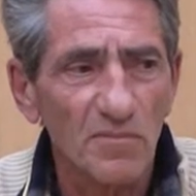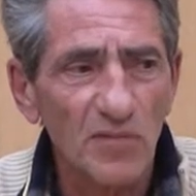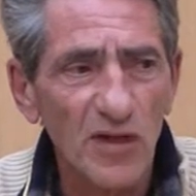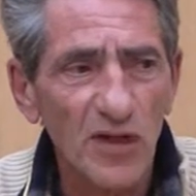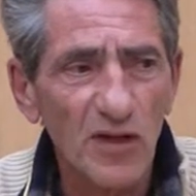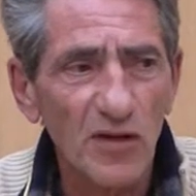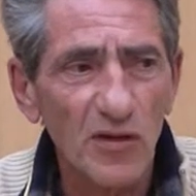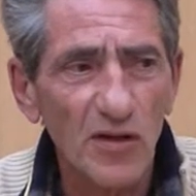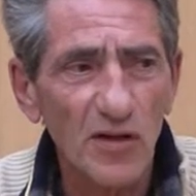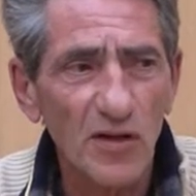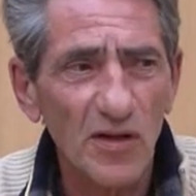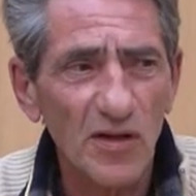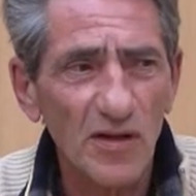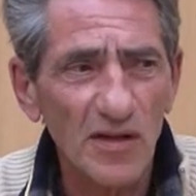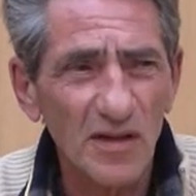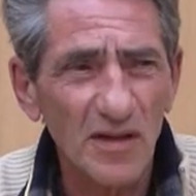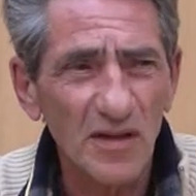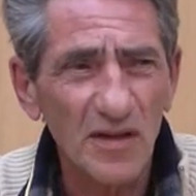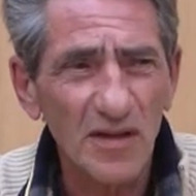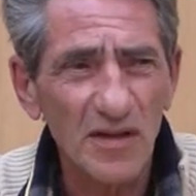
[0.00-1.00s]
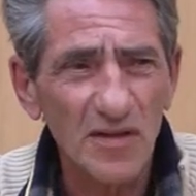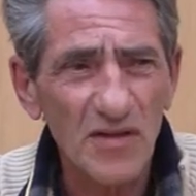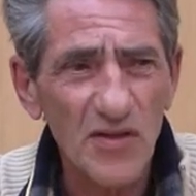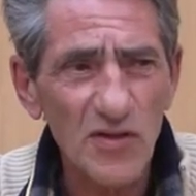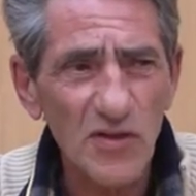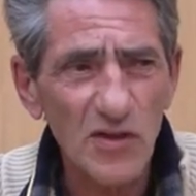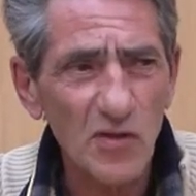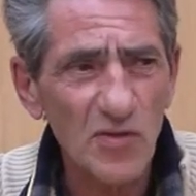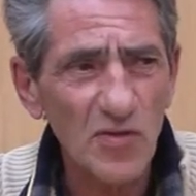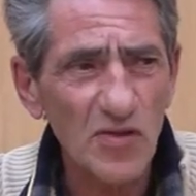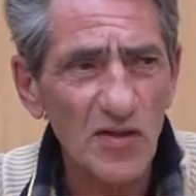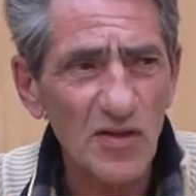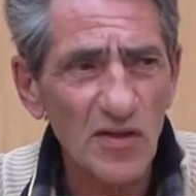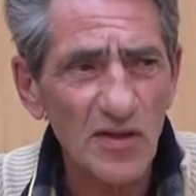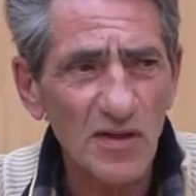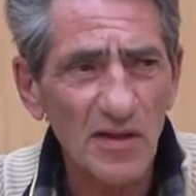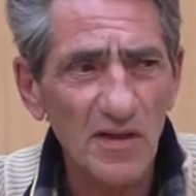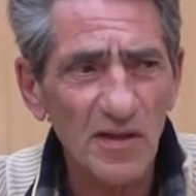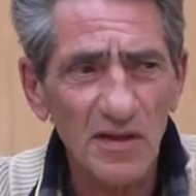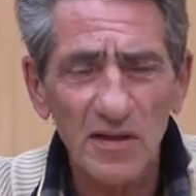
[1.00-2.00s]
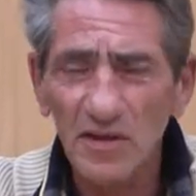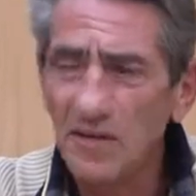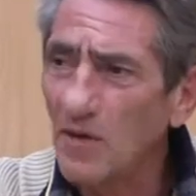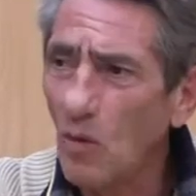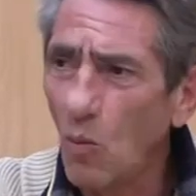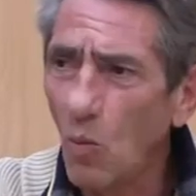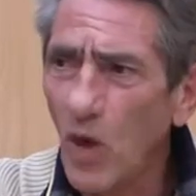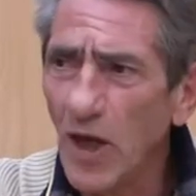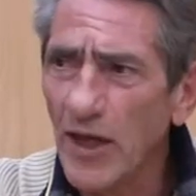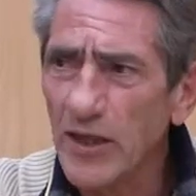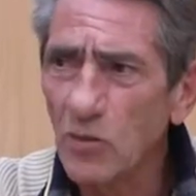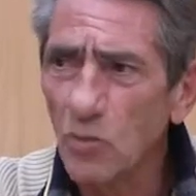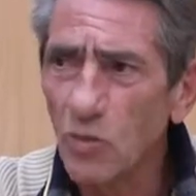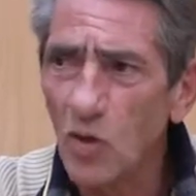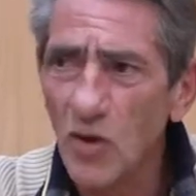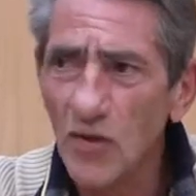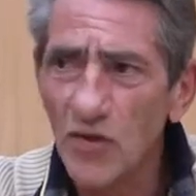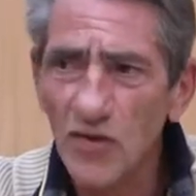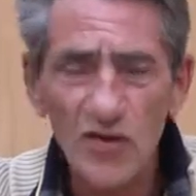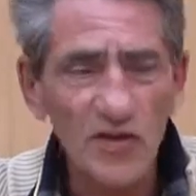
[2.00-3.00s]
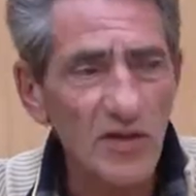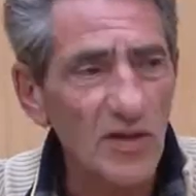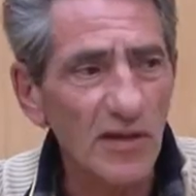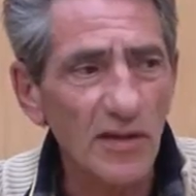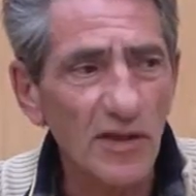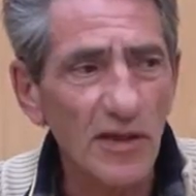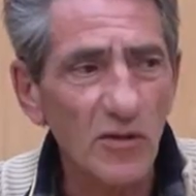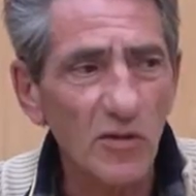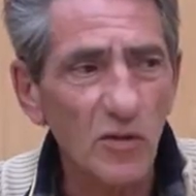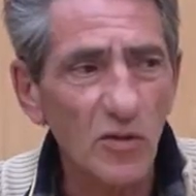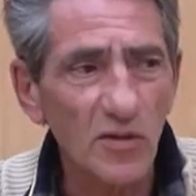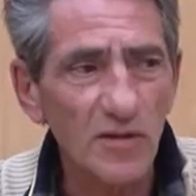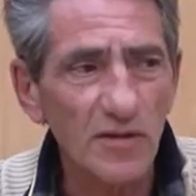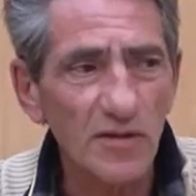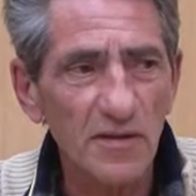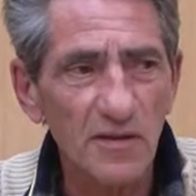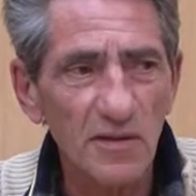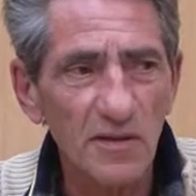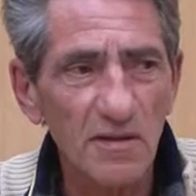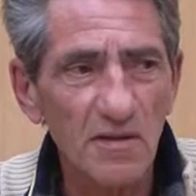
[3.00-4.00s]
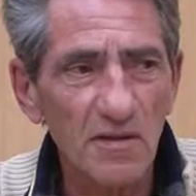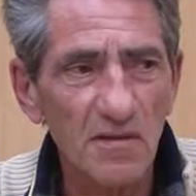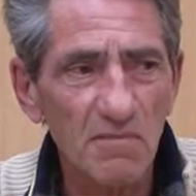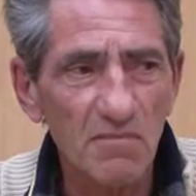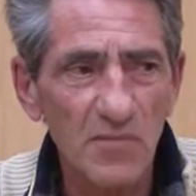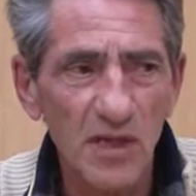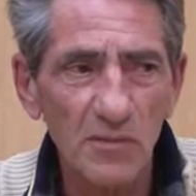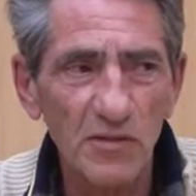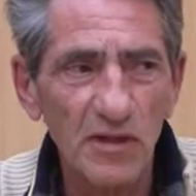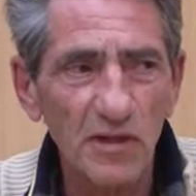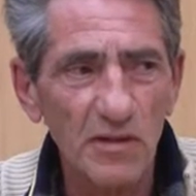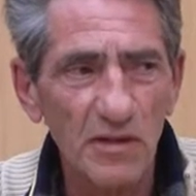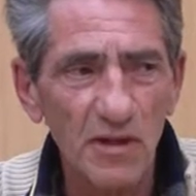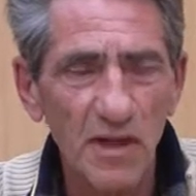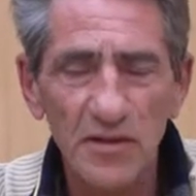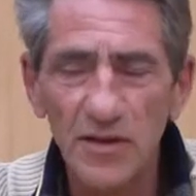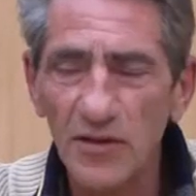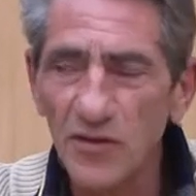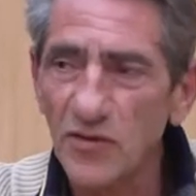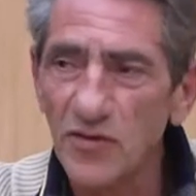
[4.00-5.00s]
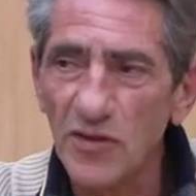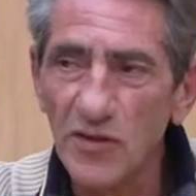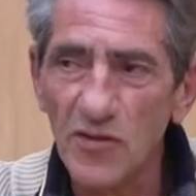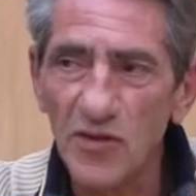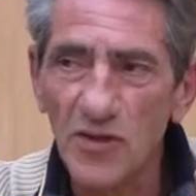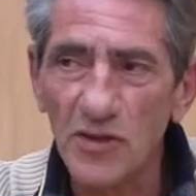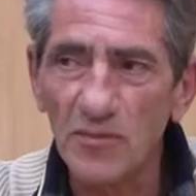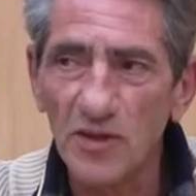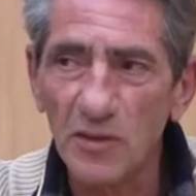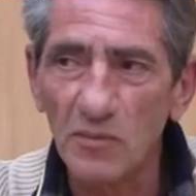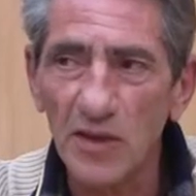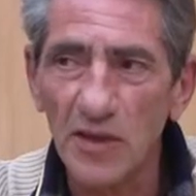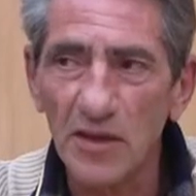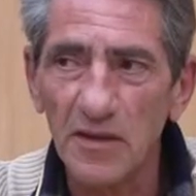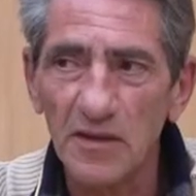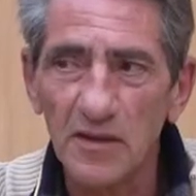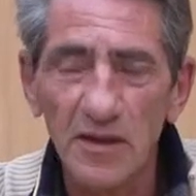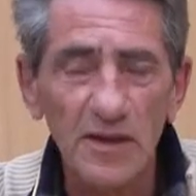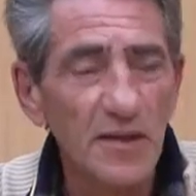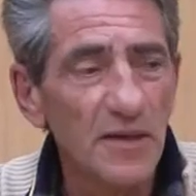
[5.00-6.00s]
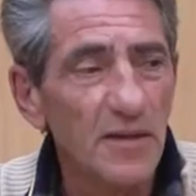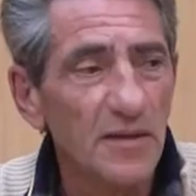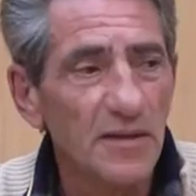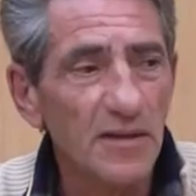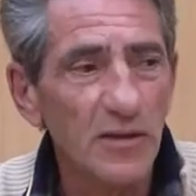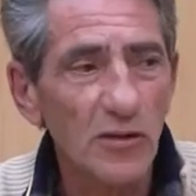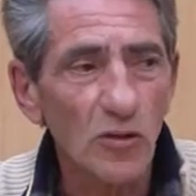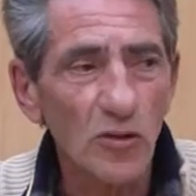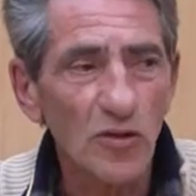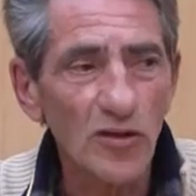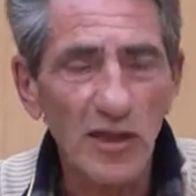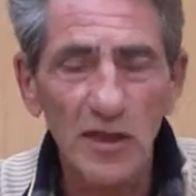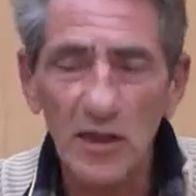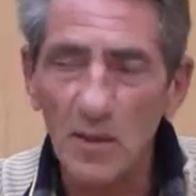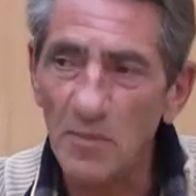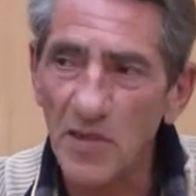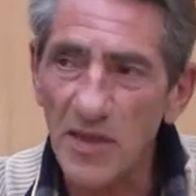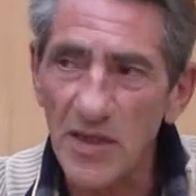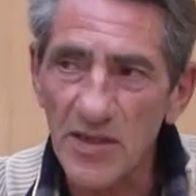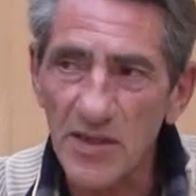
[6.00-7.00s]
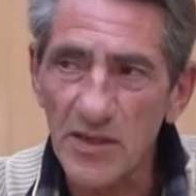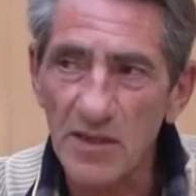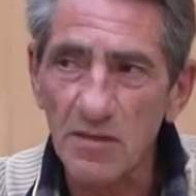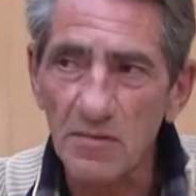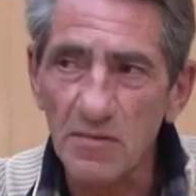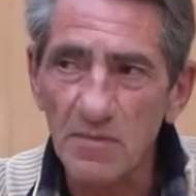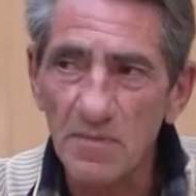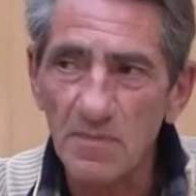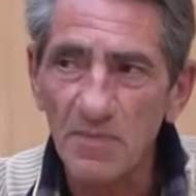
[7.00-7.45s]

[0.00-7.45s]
there are stones, white ones, and they call it, maybe I need to tell something about it, they call it alabaster.